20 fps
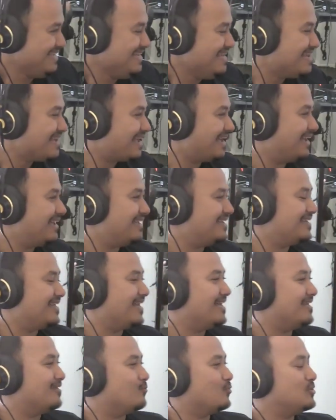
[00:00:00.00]
Yeah. and
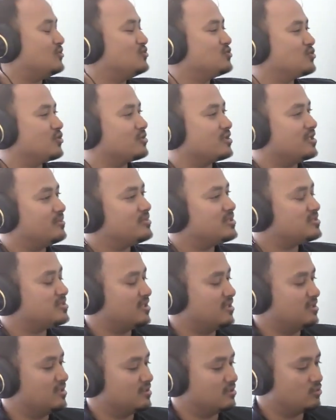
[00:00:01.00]
and when you start
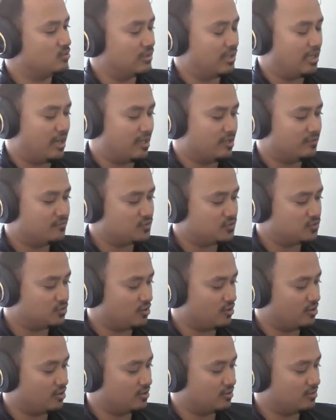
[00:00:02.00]
imitating, you kind of
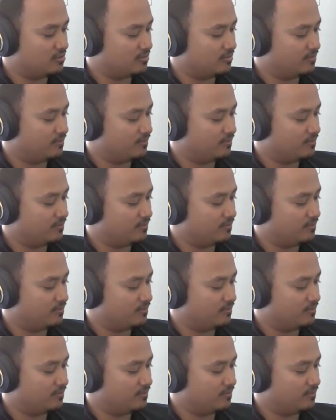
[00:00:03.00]
start